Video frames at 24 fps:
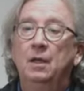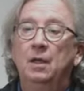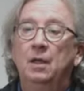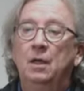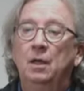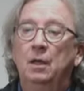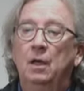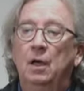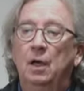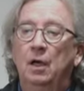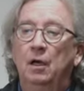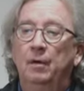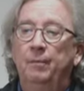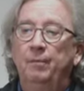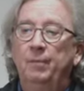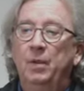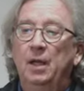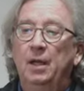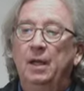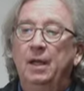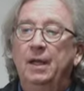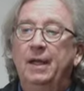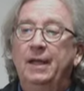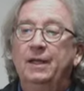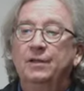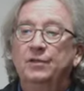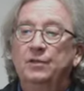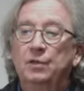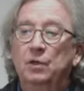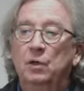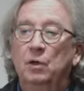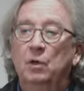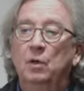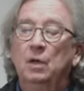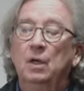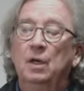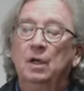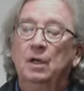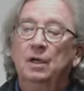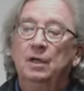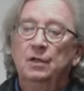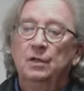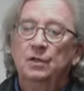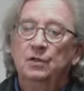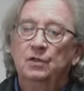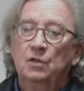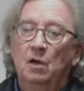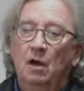and so
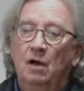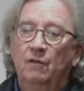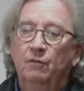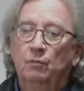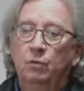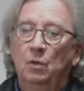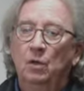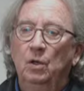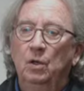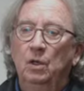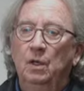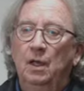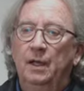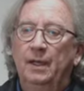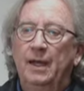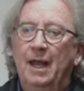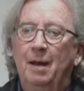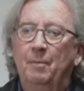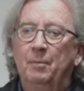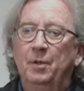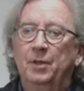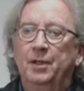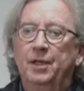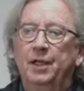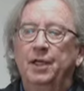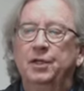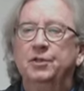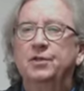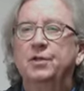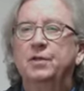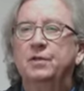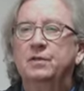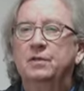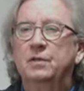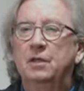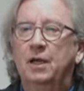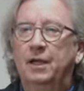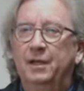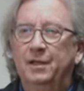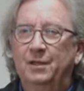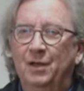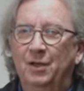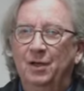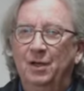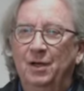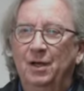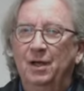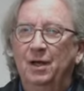software like applications like
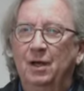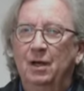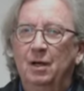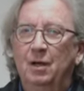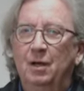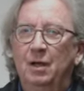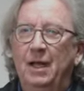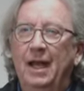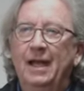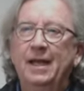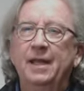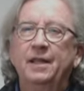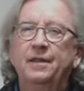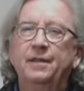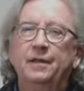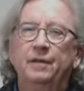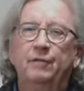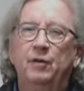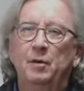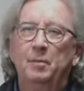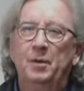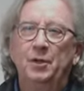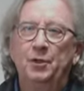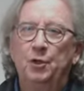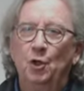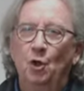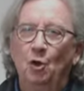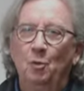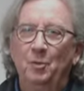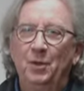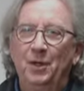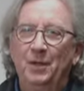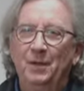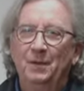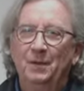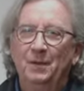anything from Adobe